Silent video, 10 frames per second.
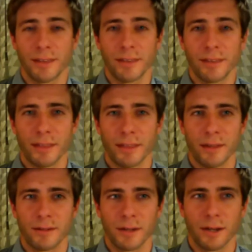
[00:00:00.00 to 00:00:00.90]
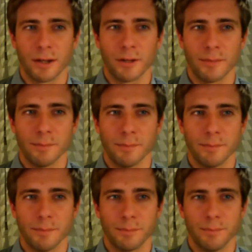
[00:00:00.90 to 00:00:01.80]
that
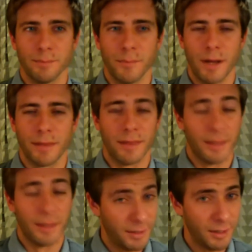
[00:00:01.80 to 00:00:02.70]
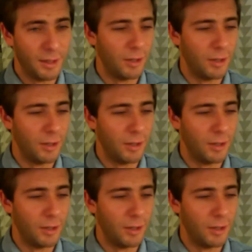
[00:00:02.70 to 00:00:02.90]
I think